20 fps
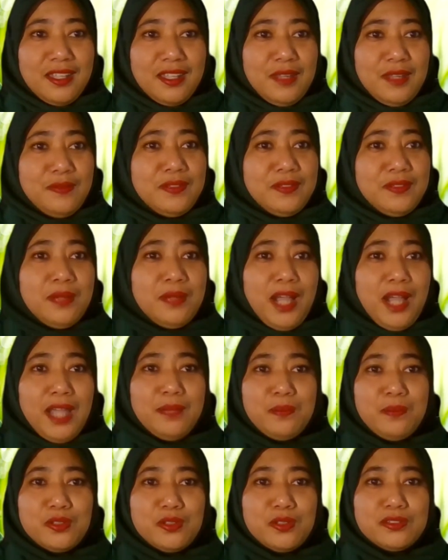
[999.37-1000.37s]
Give them
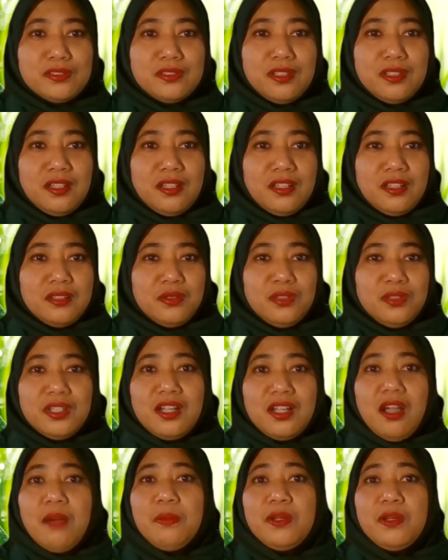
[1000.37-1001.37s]
guidebooks to the
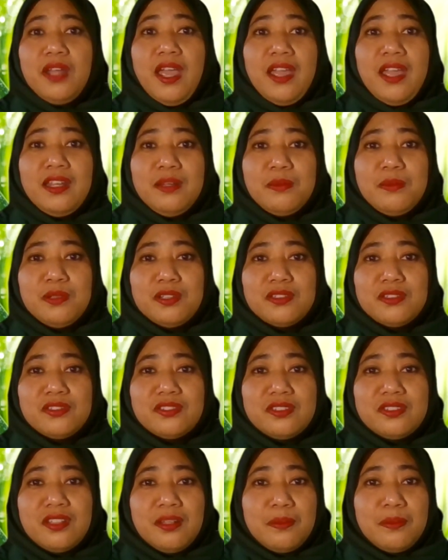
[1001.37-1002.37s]
common
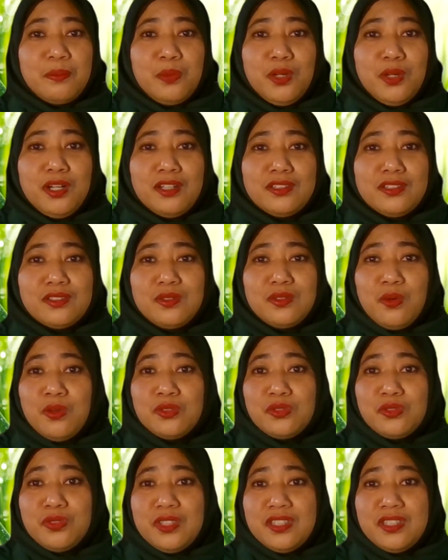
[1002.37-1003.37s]
animals, birds, or
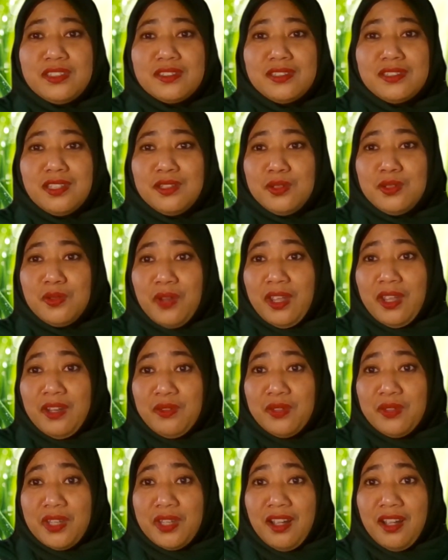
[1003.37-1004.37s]
trees in your
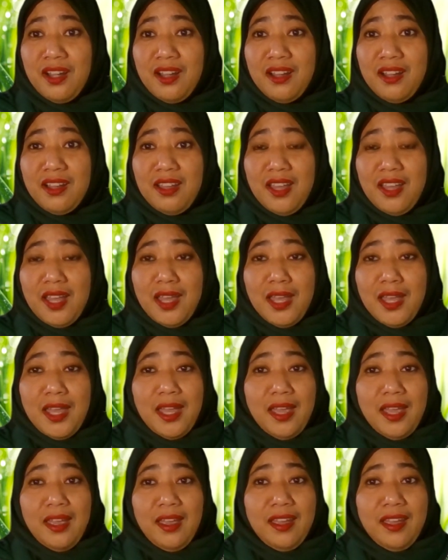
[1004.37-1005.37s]
area
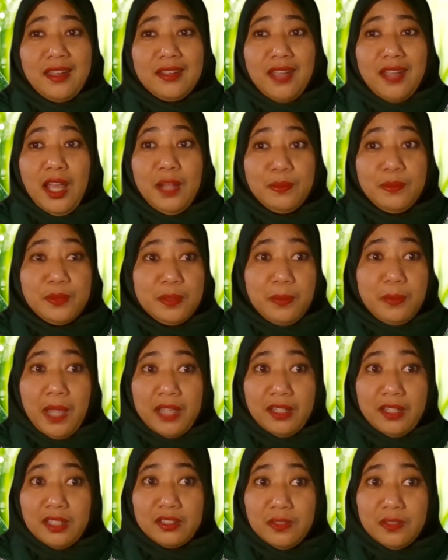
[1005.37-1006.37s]
and help them
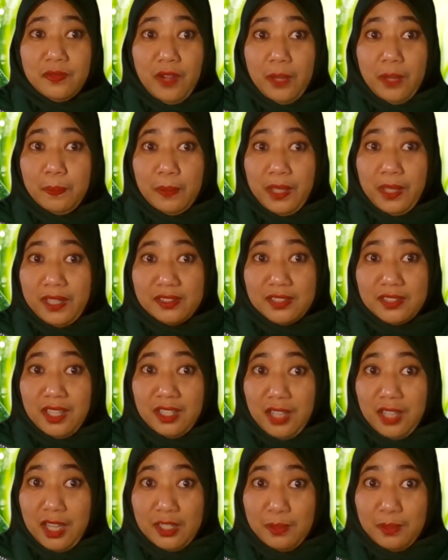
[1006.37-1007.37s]
identify plants
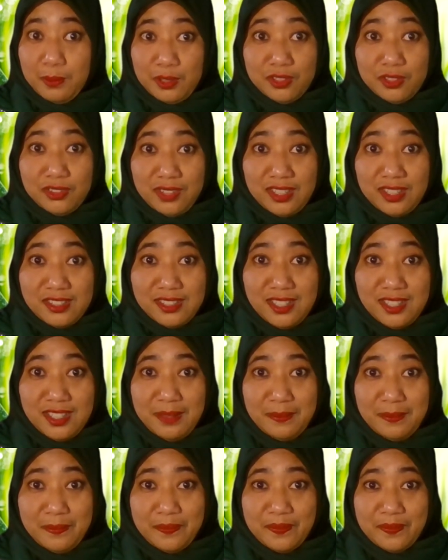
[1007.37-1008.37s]
and animals they
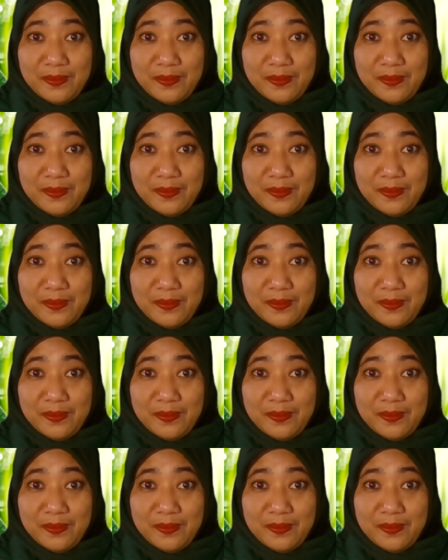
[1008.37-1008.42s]
see.